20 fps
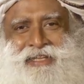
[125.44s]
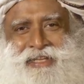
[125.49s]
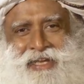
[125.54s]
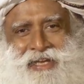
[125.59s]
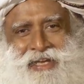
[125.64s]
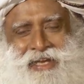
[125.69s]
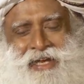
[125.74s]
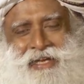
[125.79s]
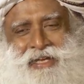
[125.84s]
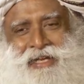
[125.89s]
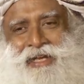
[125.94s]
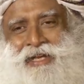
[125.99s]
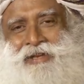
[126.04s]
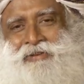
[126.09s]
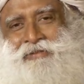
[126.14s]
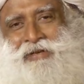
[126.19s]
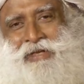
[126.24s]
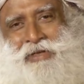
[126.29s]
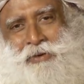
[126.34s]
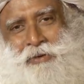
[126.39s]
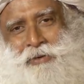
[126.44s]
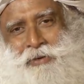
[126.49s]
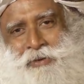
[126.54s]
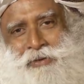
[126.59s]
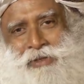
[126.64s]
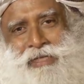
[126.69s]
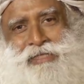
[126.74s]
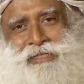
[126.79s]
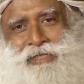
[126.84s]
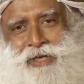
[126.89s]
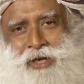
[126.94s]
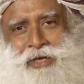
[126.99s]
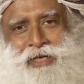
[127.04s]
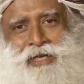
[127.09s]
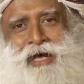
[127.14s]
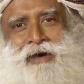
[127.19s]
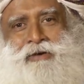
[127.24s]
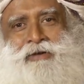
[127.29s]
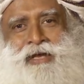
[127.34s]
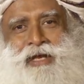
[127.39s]
they're getting it. We don't know, that's not
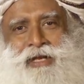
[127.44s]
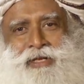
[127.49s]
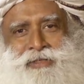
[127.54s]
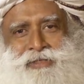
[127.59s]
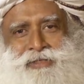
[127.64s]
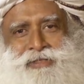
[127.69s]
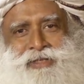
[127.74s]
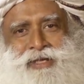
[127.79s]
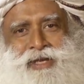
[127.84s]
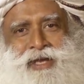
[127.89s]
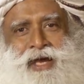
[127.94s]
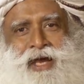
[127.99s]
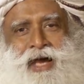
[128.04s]
in our hands.